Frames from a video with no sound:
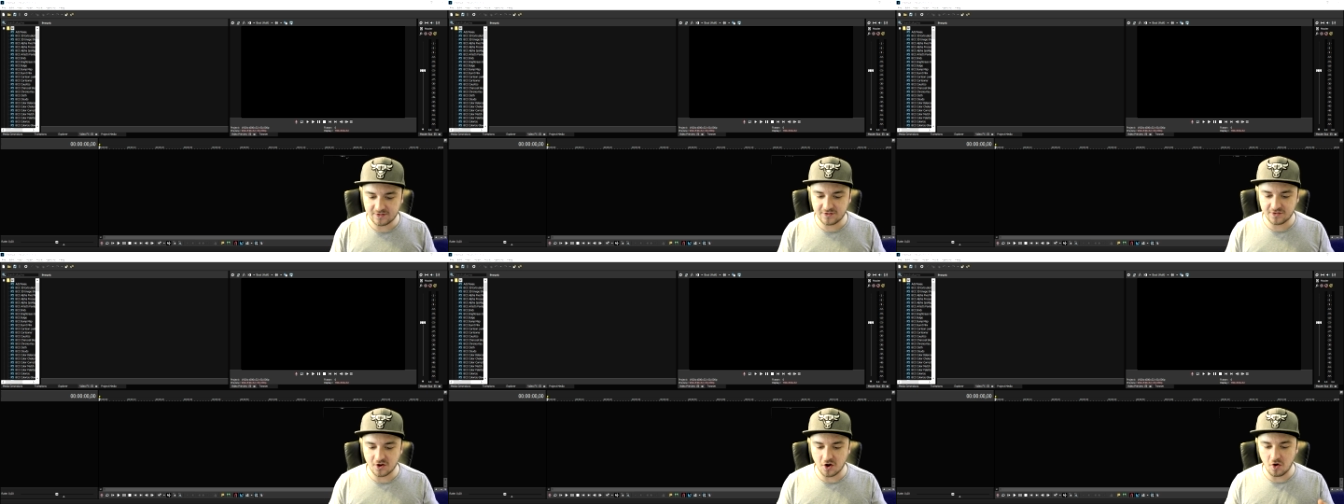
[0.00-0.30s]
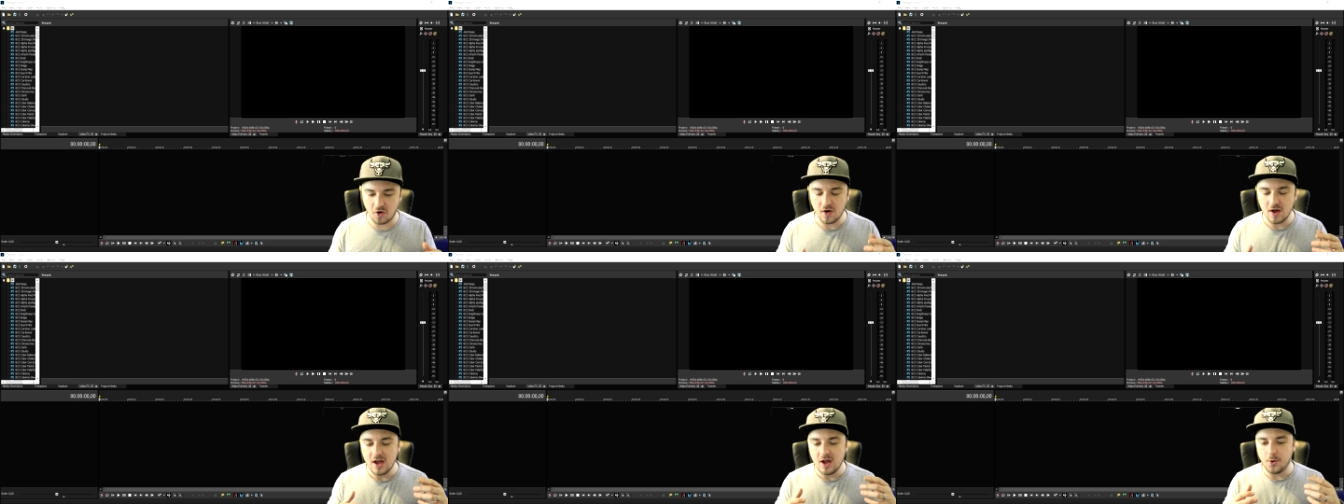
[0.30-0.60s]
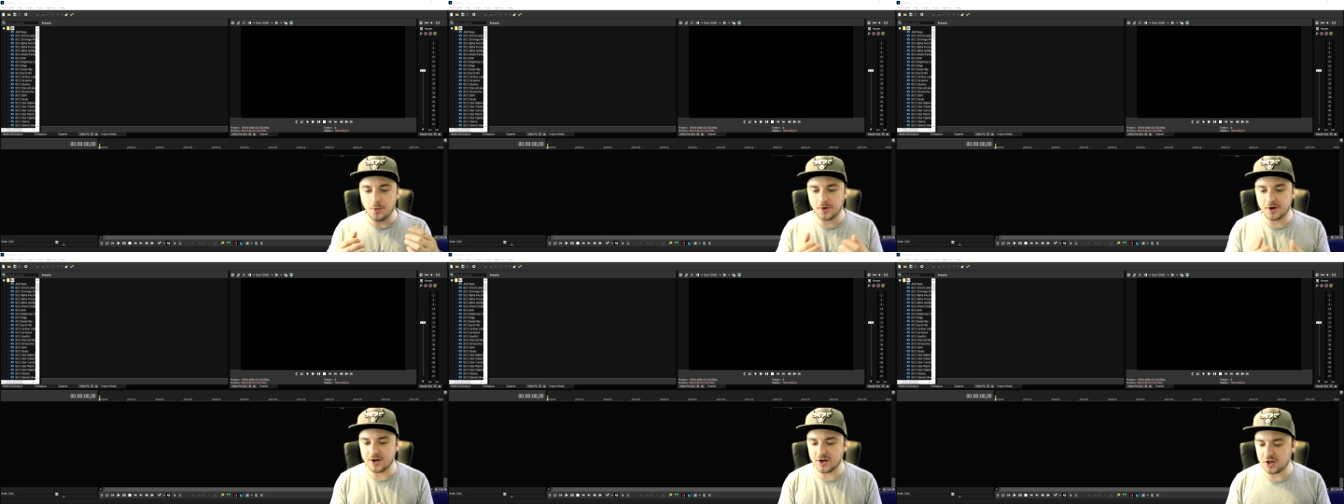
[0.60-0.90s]
So
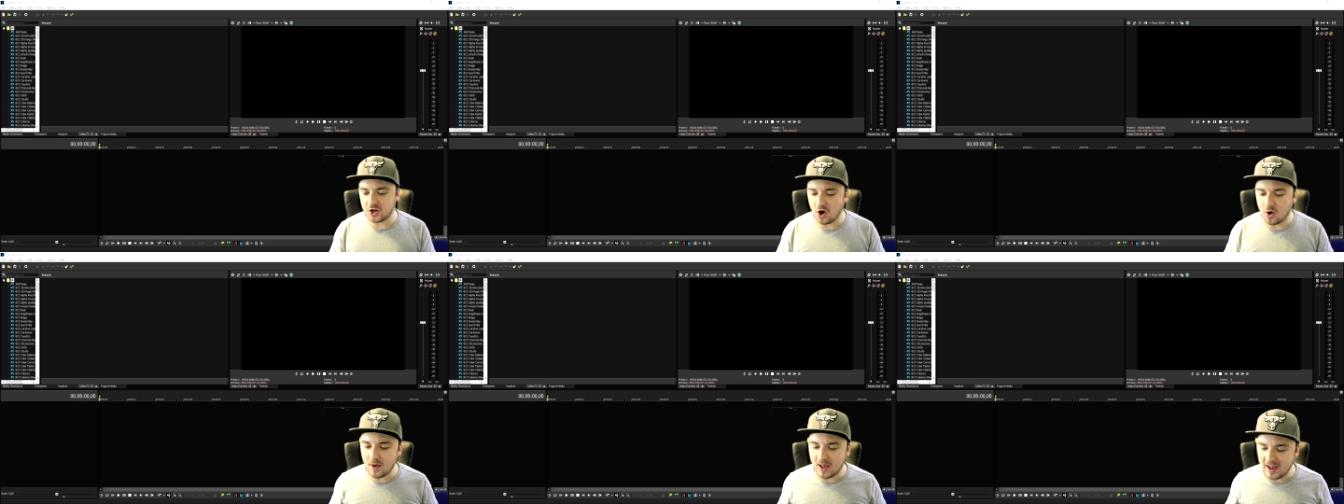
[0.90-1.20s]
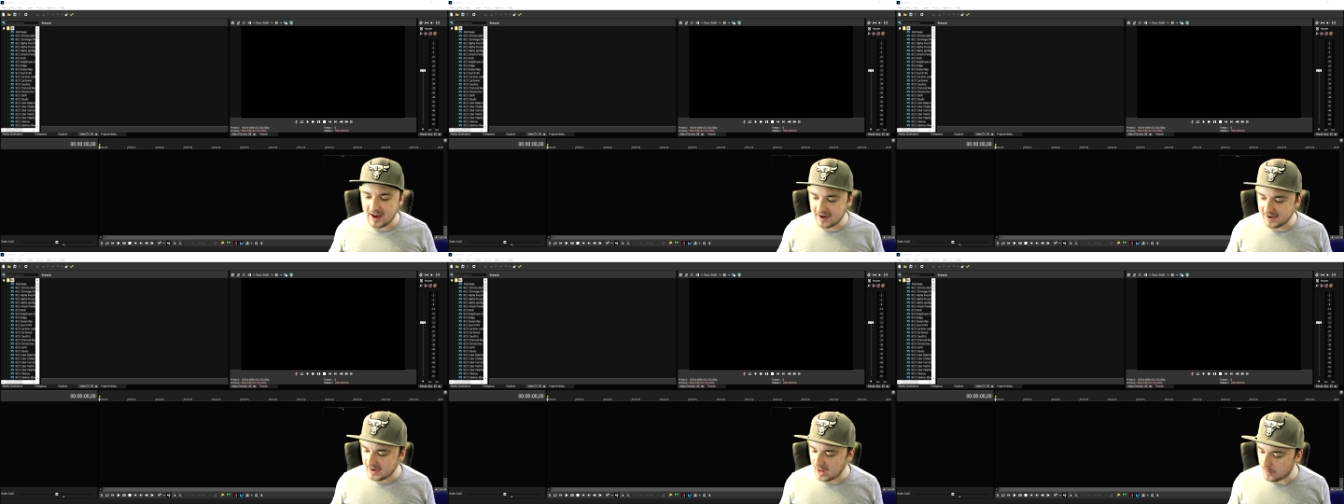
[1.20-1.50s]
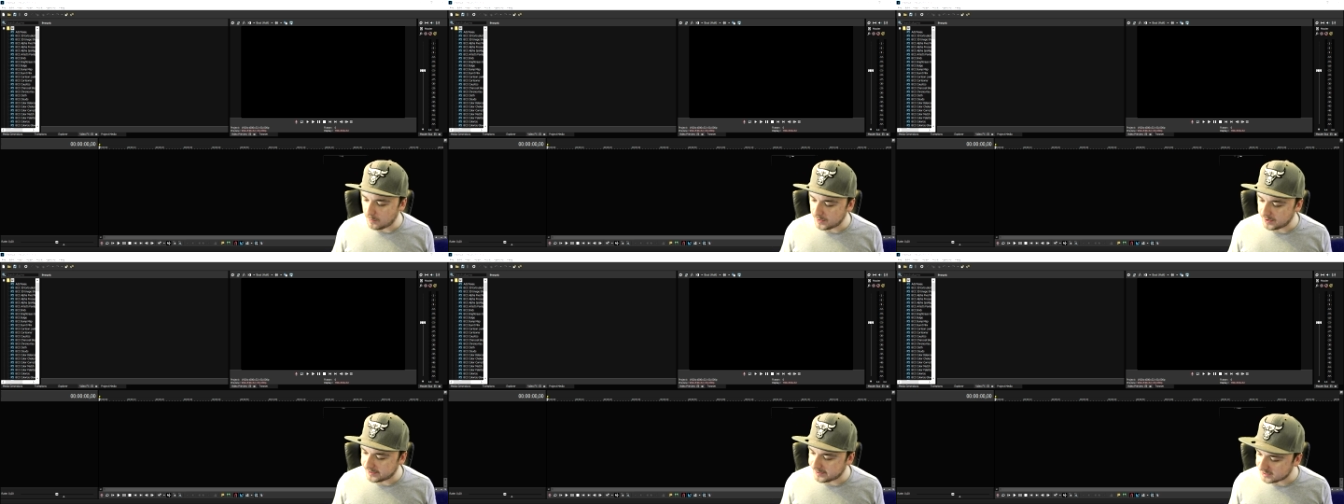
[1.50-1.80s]
we're gonna go ahead
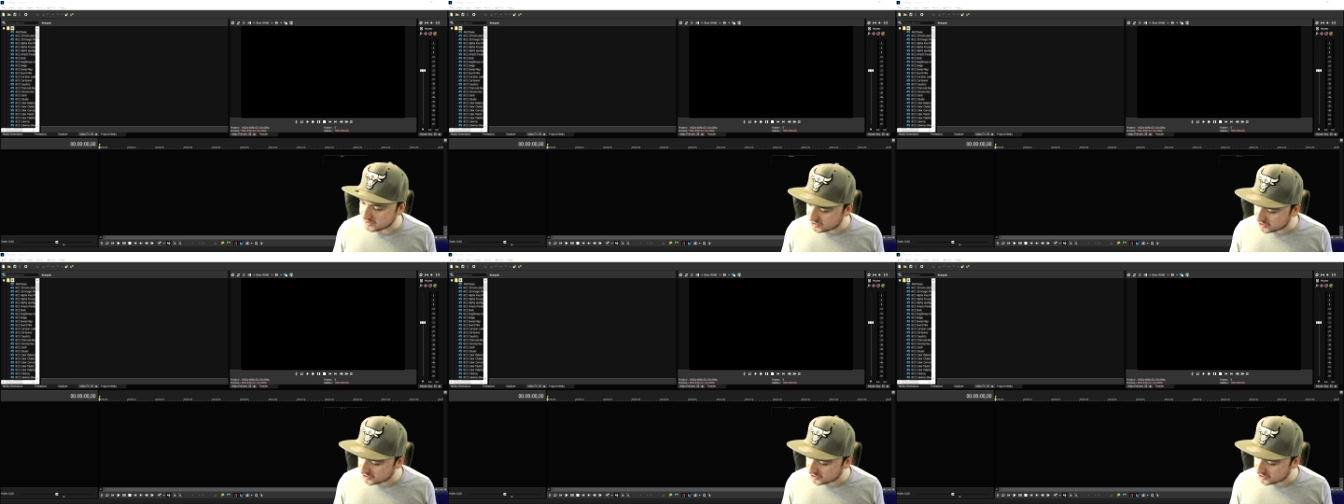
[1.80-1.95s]
and we're gonna